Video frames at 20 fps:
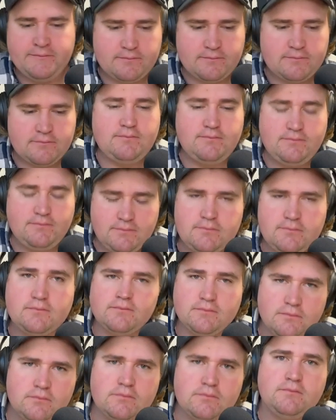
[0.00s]

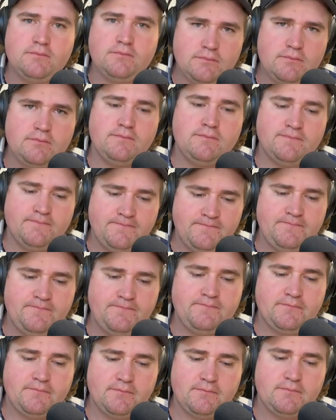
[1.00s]

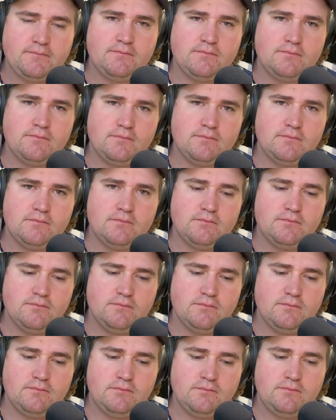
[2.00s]

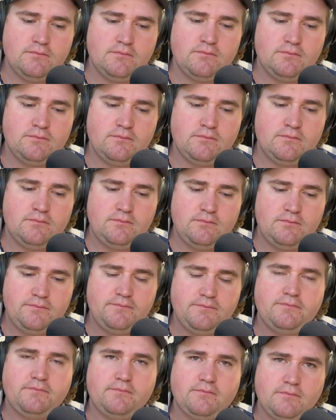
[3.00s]

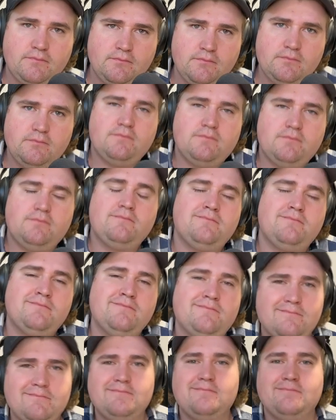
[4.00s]

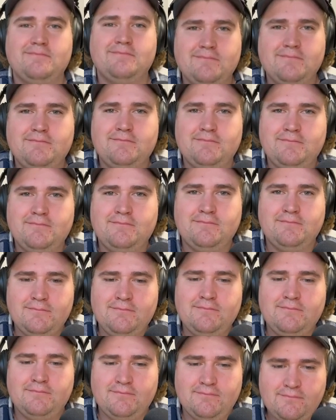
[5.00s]

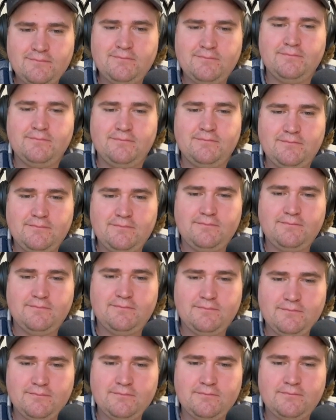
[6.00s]

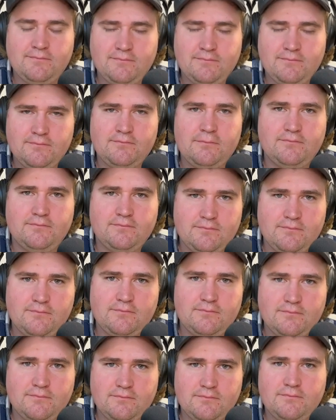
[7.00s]
[no speech]